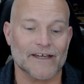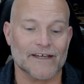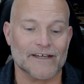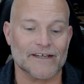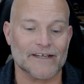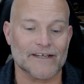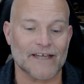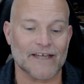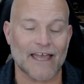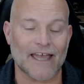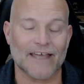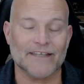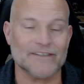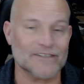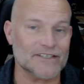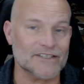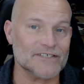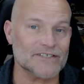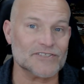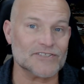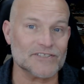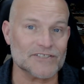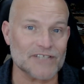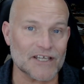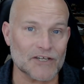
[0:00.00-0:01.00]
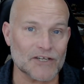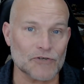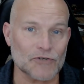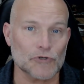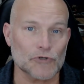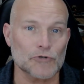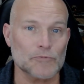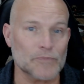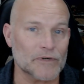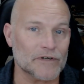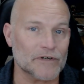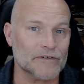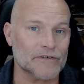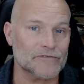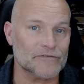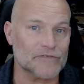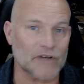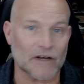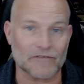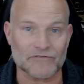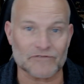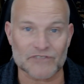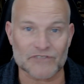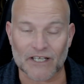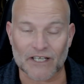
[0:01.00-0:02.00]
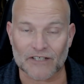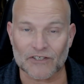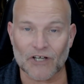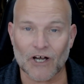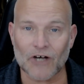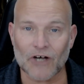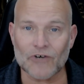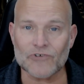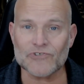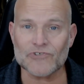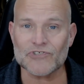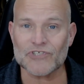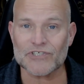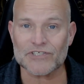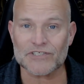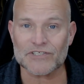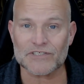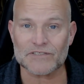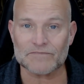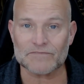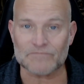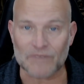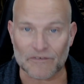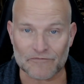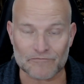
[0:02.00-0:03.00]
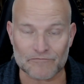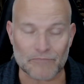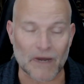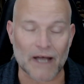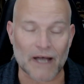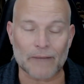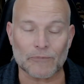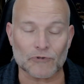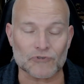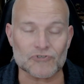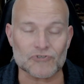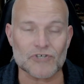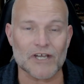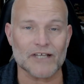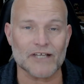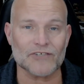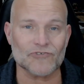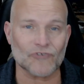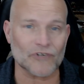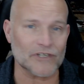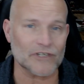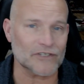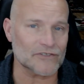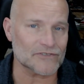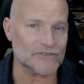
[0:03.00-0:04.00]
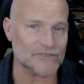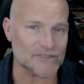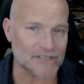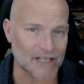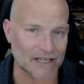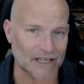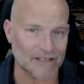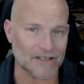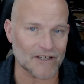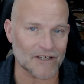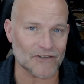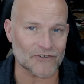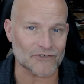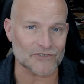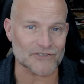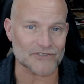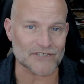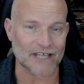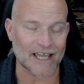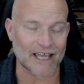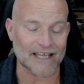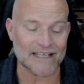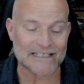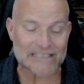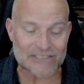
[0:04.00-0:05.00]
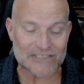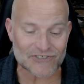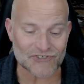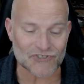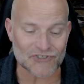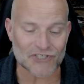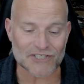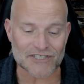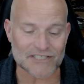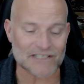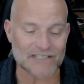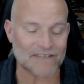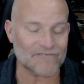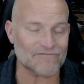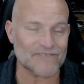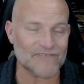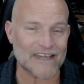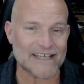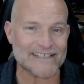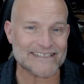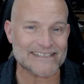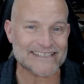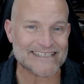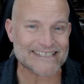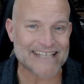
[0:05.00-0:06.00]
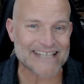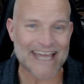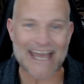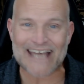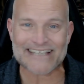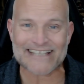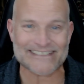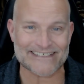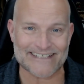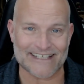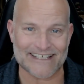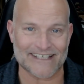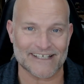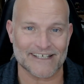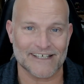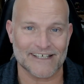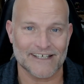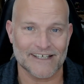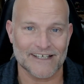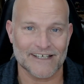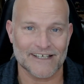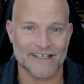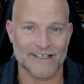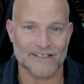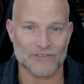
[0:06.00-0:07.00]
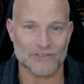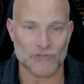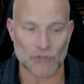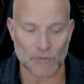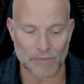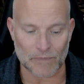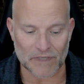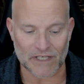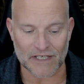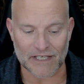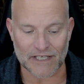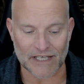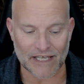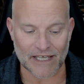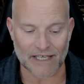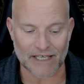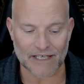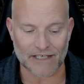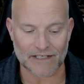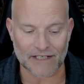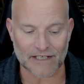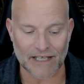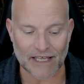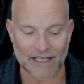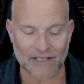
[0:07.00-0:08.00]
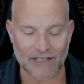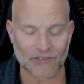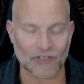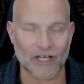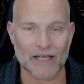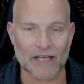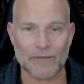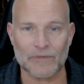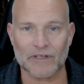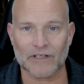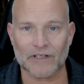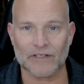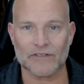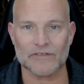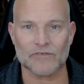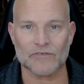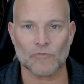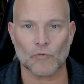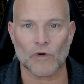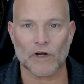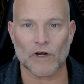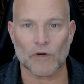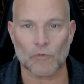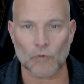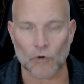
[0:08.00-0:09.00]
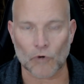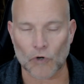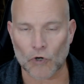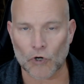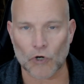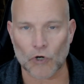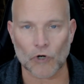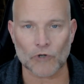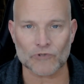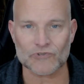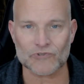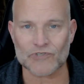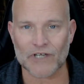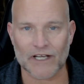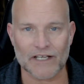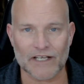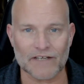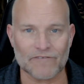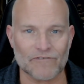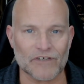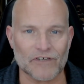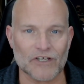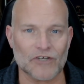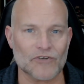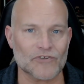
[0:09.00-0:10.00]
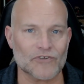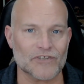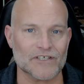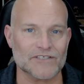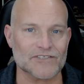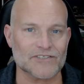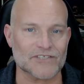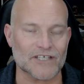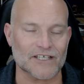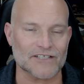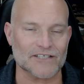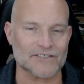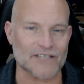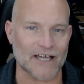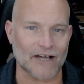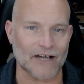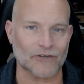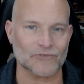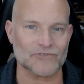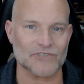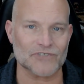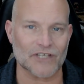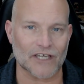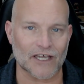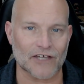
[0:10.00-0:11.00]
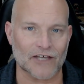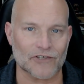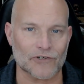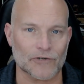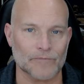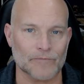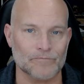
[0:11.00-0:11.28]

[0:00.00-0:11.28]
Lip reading: And this is a group of technologists, Bible translators, and others. And it's just fantastic to be in a climate where we're all trying to figure these things out together.